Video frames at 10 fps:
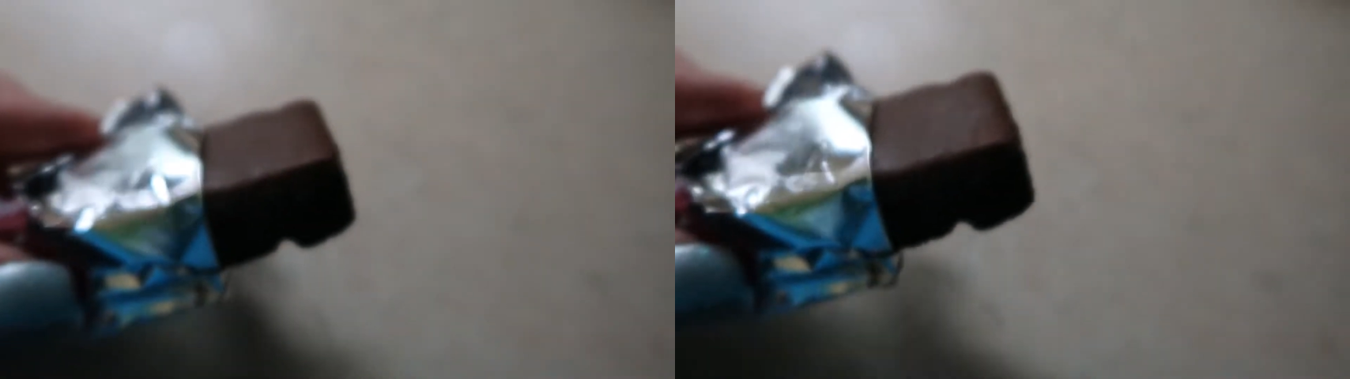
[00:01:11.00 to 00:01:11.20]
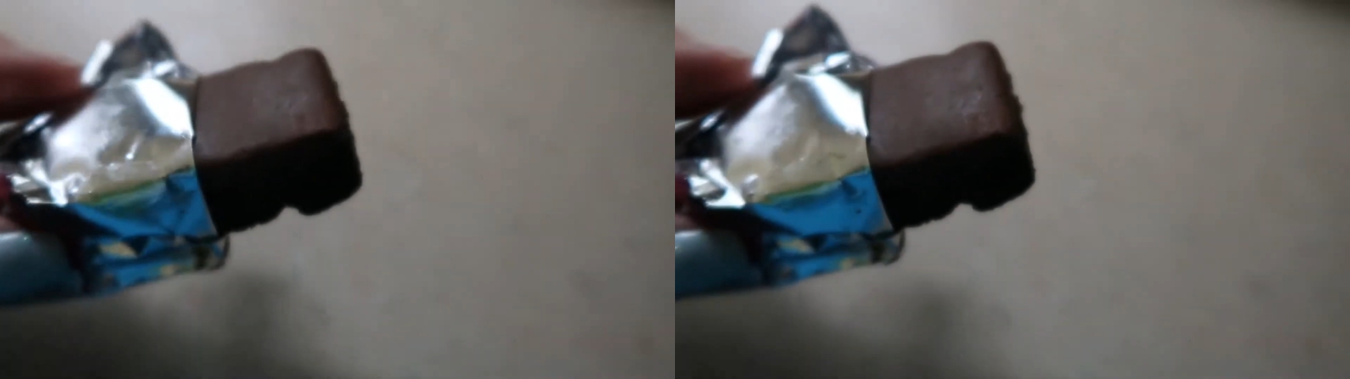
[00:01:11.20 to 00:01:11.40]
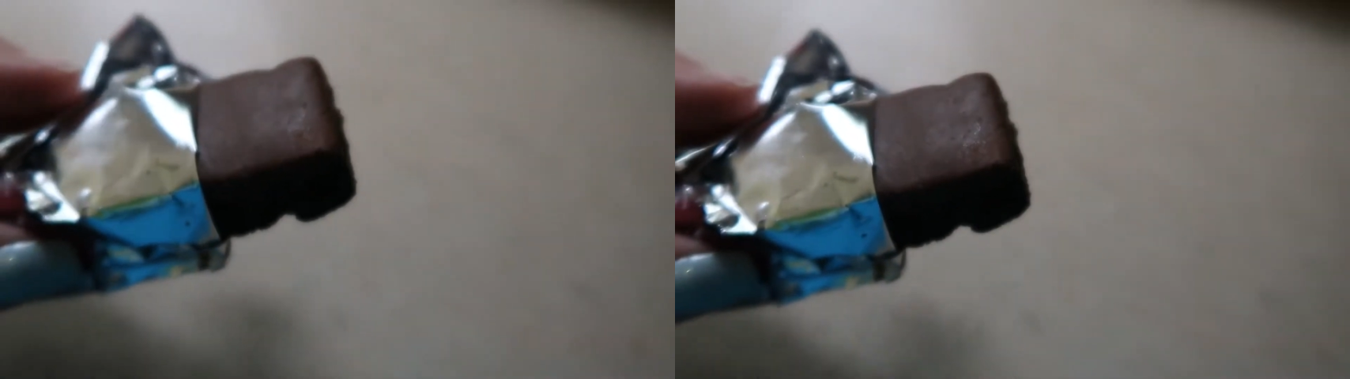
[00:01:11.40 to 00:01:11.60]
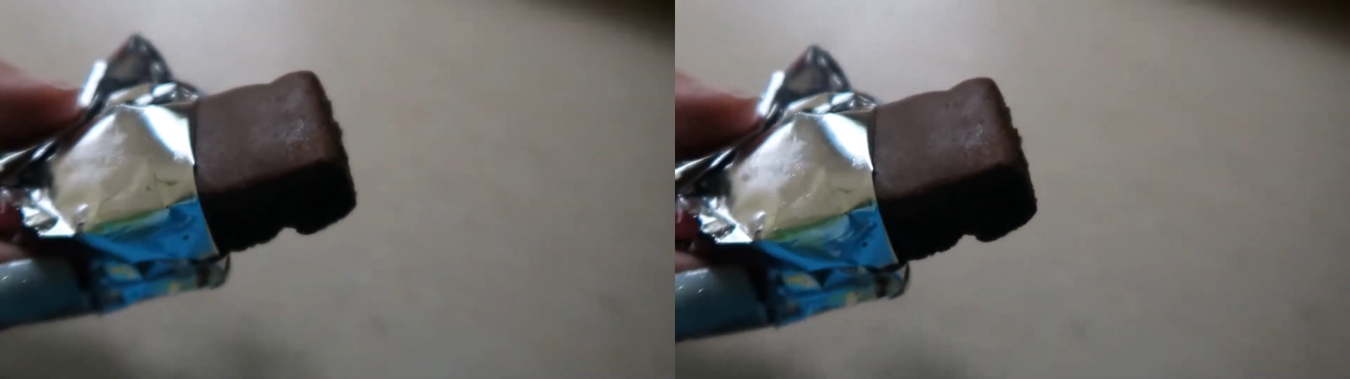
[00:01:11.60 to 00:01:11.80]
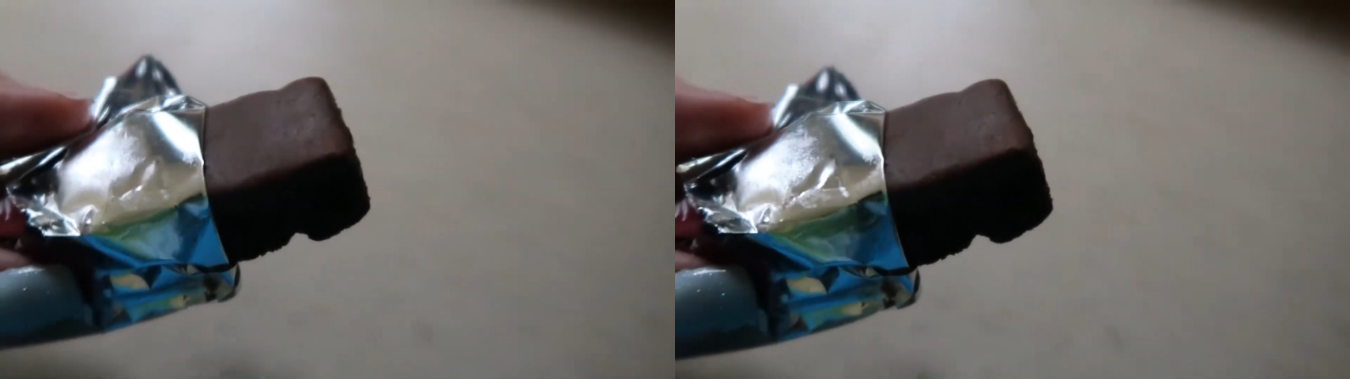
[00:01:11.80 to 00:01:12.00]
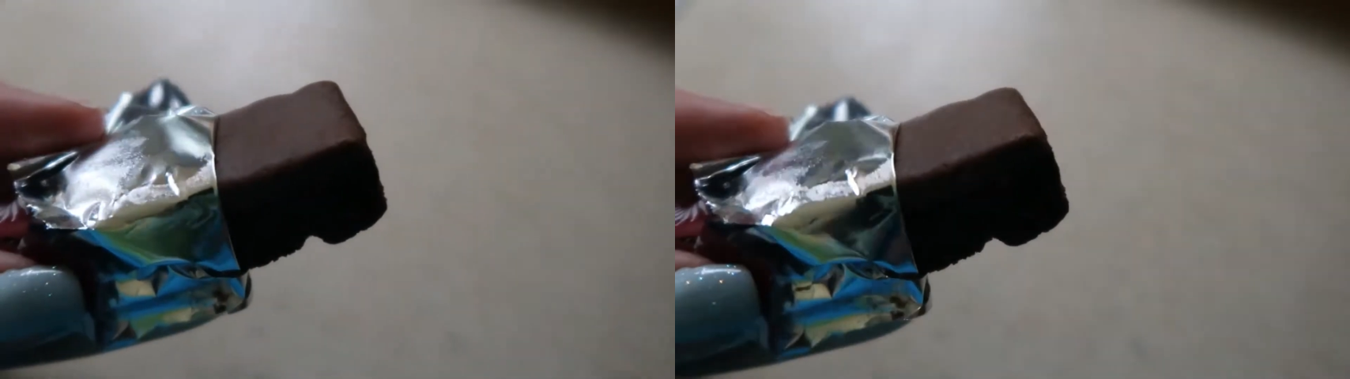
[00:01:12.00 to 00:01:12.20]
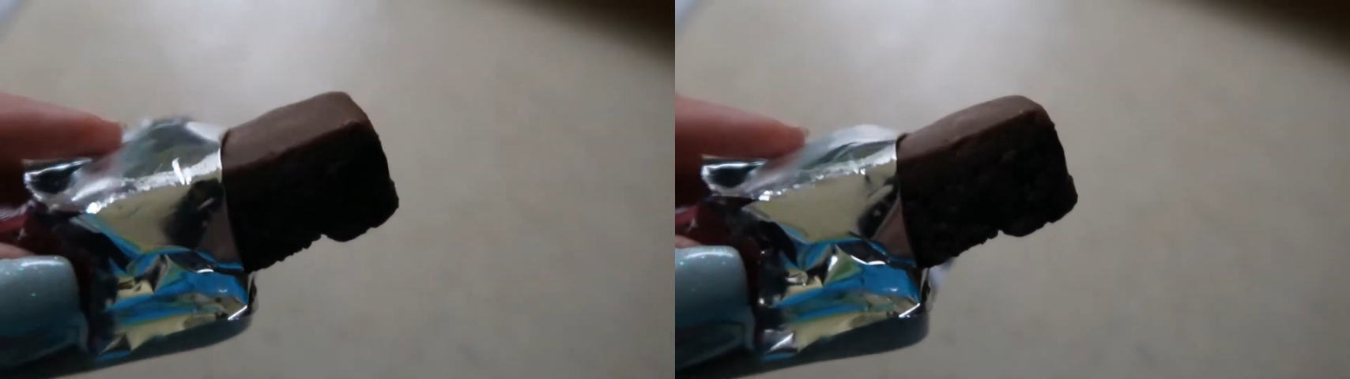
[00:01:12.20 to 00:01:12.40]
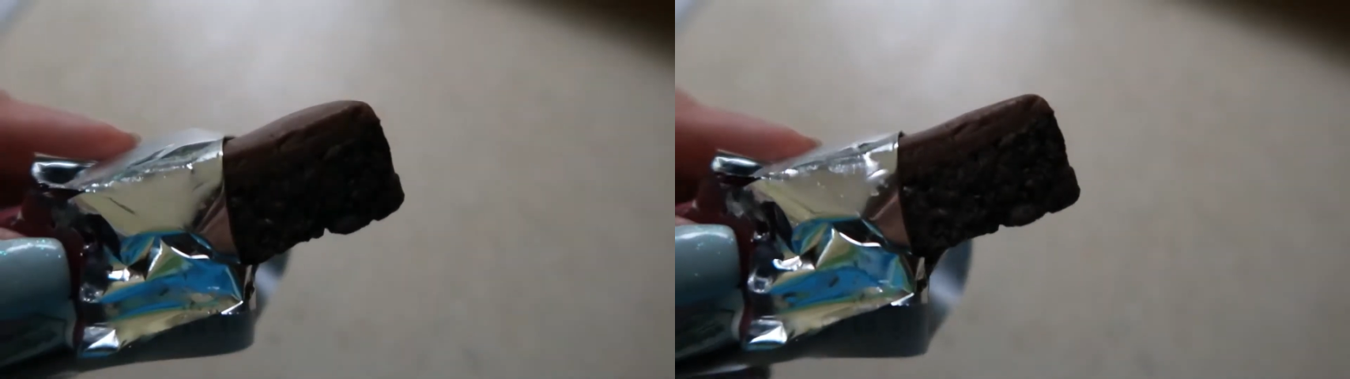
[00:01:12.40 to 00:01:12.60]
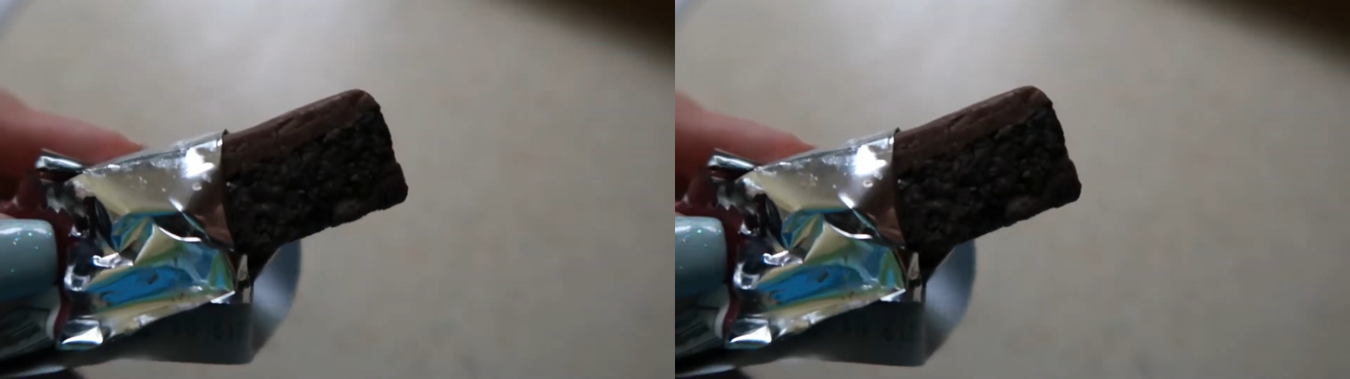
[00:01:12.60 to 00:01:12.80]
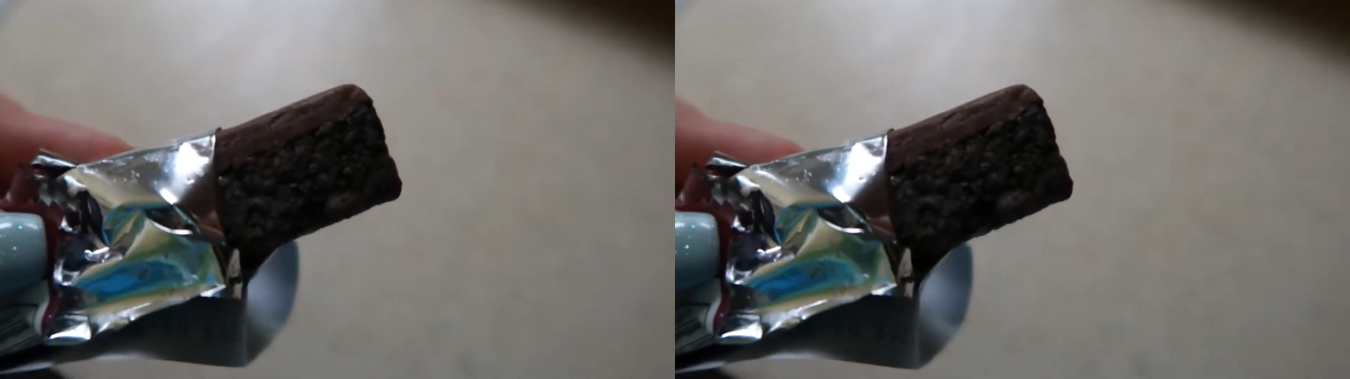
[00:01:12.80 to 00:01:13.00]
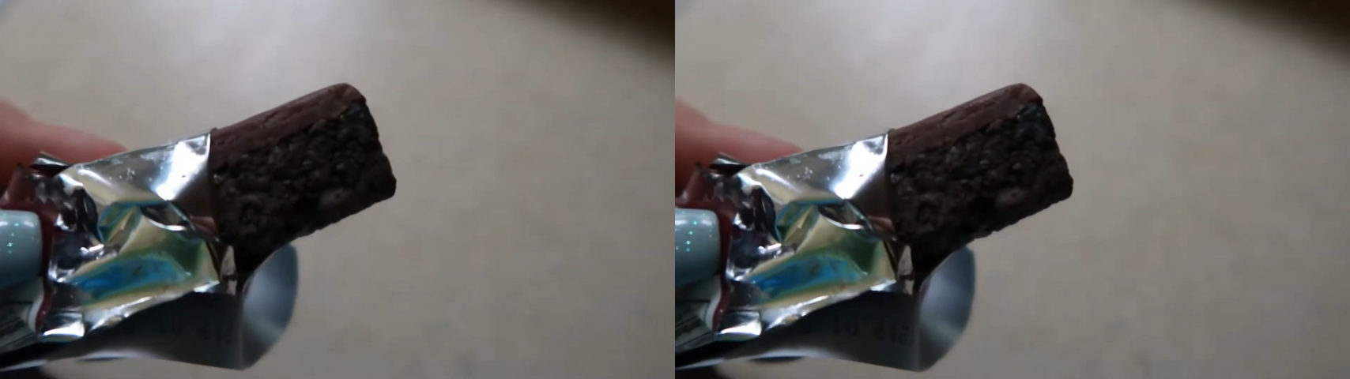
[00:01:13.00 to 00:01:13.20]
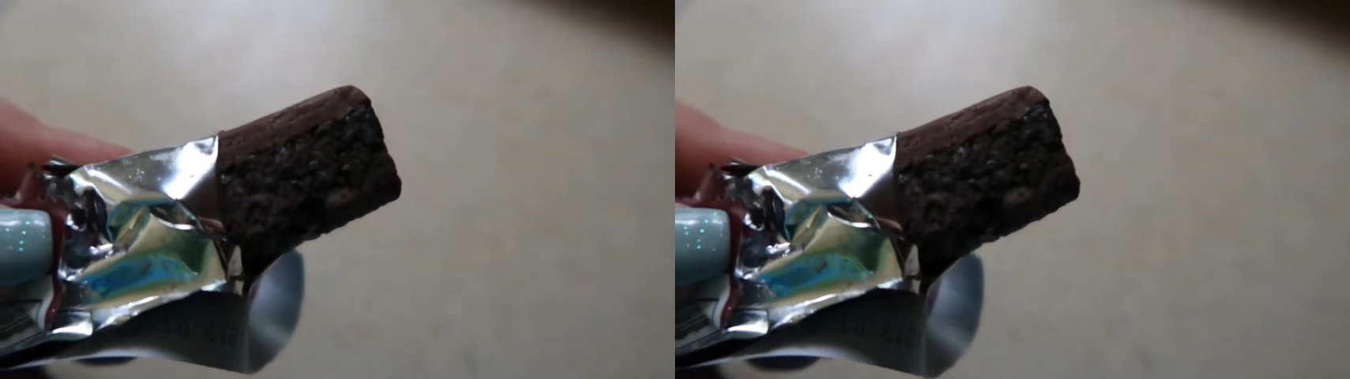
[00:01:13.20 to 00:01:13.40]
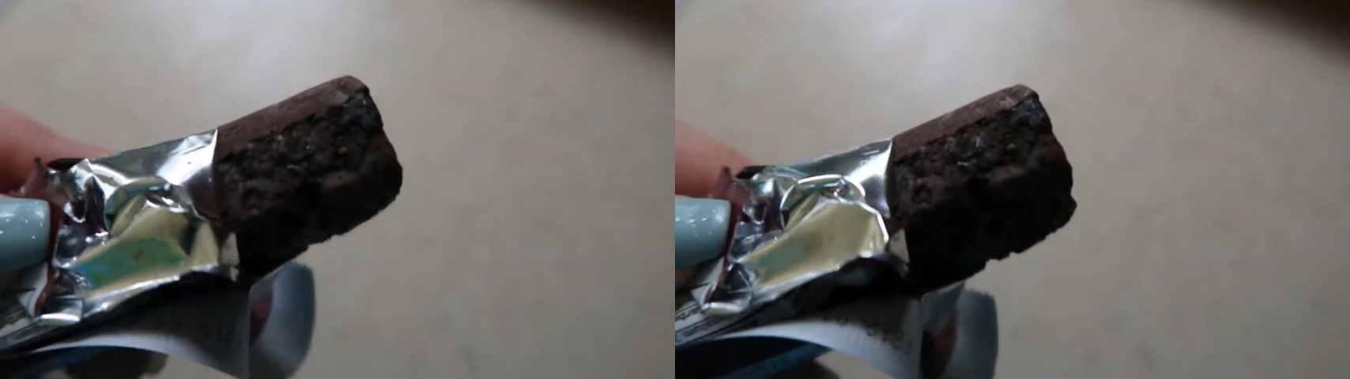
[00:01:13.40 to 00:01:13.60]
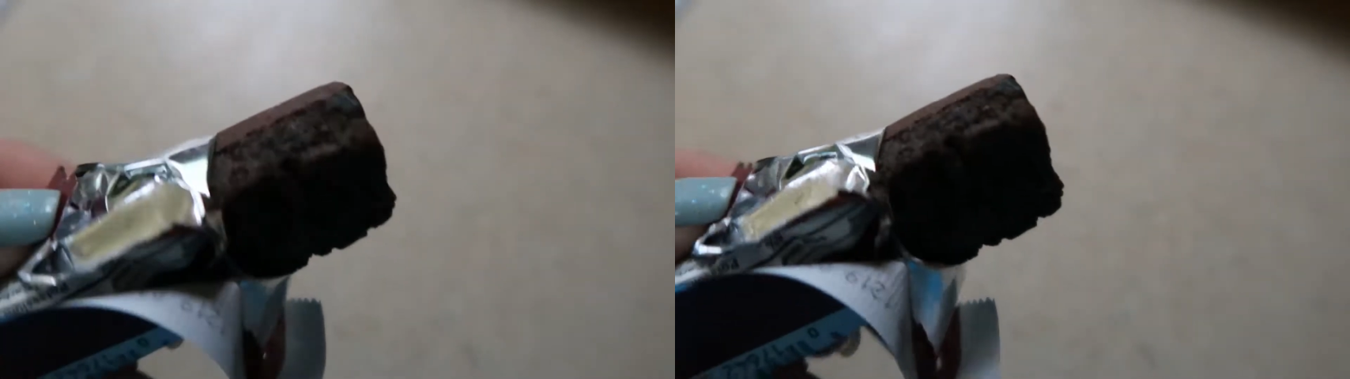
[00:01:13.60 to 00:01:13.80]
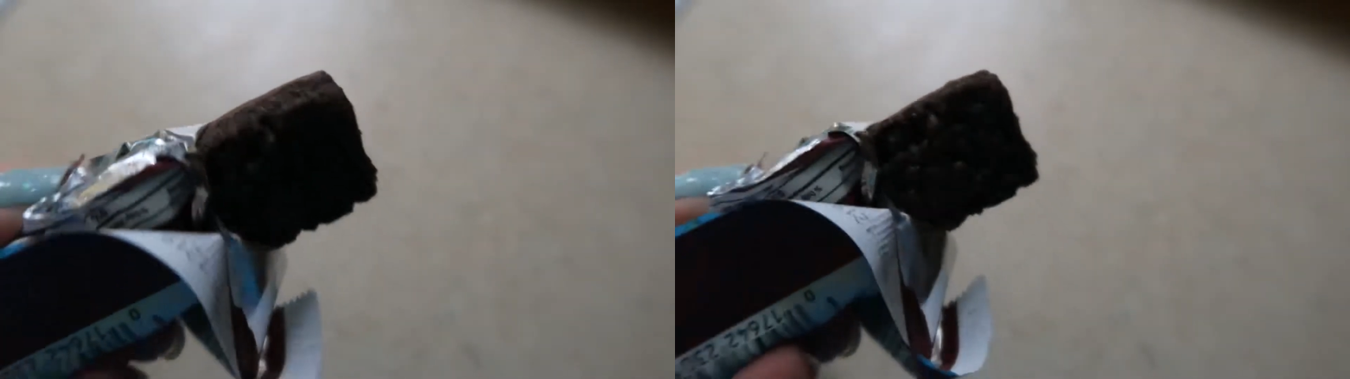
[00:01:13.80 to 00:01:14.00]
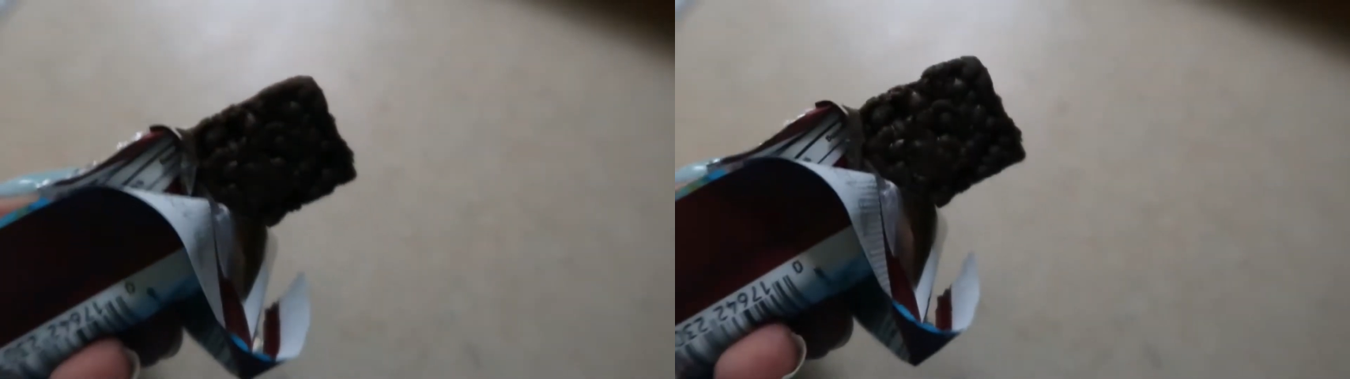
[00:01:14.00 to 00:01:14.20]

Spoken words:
(no speaker visible)